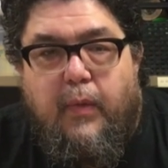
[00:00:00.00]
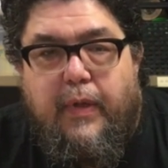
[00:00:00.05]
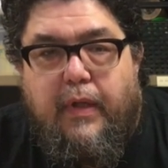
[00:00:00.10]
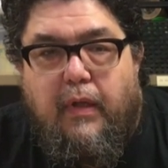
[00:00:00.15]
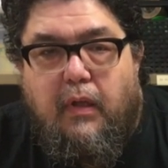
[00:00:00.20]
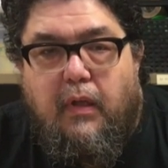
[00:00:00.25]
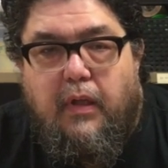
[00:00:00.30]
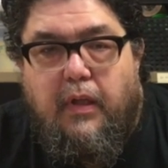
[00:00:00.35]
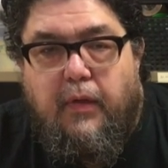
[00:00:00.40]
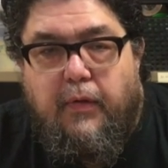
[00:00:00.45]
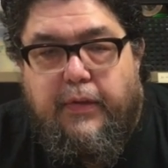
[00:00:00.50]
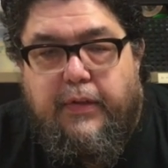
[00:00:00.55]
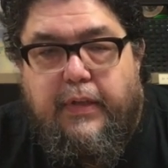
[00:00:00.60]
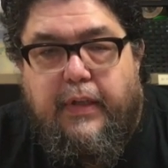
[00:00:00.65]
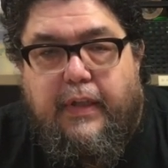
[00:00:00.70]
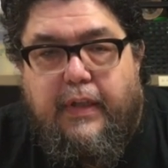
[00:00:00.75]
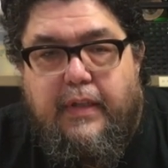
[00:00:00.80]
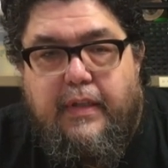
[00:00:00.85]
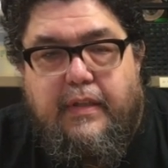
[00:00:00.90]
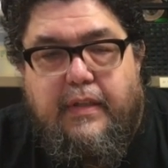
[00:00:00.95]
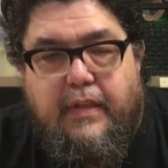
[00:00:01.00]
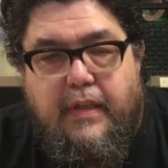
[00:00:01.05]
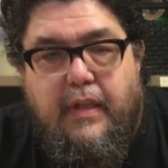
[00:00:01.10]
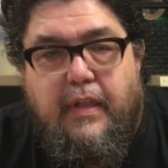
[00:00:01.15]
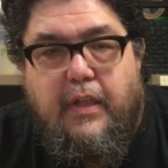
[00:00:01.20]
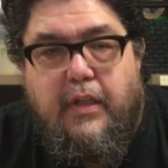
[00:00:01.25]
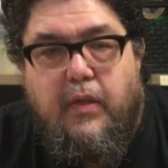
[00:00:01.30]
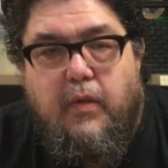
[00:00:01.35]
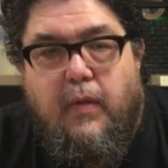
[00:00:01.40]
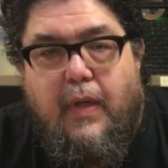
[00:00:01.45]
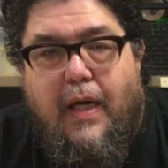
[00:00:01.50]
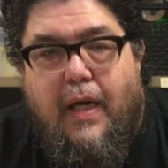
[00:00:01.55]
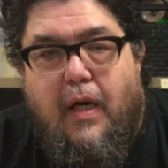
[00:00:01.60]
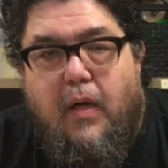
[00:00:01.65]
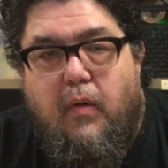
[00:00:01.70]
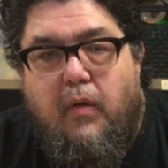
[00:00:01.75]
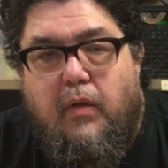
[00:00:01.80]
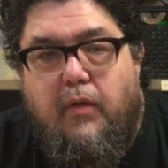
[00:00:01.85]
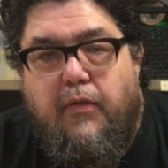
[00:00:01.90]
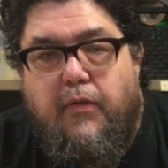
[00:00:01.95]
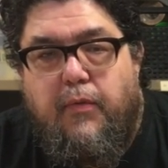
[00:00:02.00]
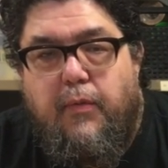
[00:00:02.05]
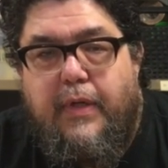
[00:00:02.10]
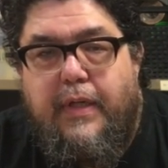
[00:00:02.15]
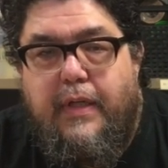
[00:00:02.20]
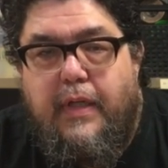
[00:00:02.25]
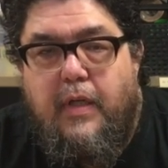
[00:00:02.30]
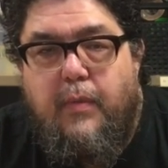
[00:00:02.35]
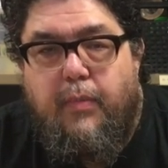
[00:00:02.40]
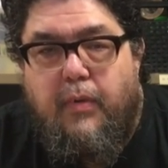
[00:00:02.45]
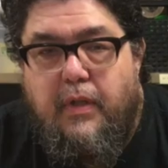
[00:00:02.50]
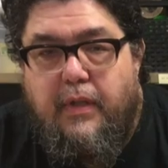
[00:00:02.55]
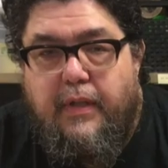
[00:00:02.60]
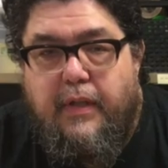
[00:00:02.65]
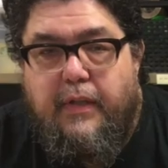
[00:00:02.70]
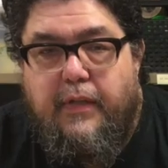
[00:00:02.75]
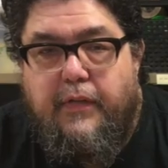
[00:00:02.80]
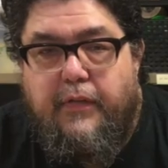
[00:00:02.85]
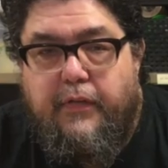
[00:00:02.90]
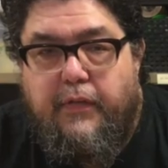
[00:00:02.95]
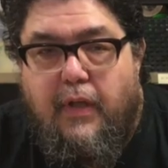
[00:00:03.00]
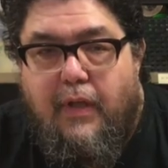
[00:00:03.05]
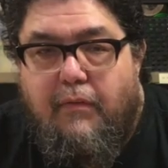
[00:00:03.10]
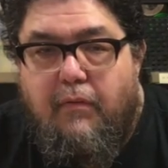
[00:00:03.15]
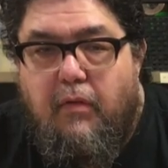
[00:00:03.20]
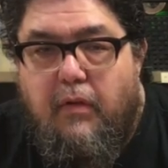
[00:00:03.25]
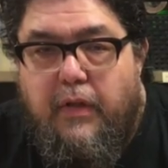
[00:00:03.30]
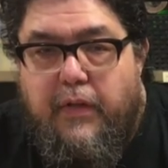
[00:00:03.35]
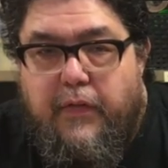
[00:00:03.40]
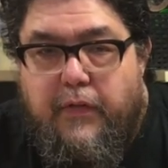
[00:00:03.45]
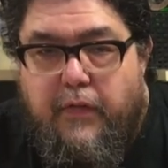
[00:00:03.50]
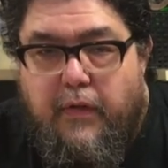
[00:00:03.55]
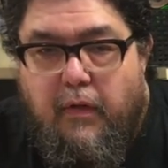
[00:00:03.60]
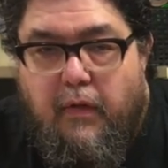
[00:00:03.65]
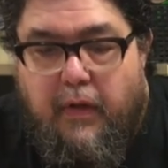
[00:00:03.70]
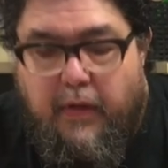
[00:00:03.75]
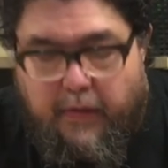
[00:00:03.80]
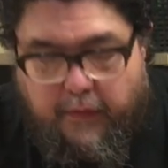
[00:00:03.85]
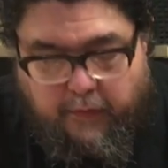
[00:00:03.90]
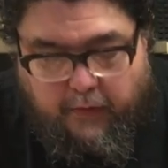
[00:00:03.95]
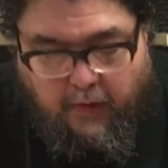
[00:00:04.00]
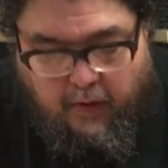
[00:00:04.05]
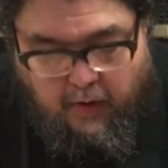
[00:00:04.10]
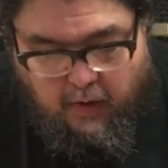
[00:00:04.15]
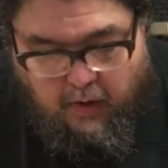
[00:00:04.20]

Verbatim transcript: we are going to continue our three D printing discovery series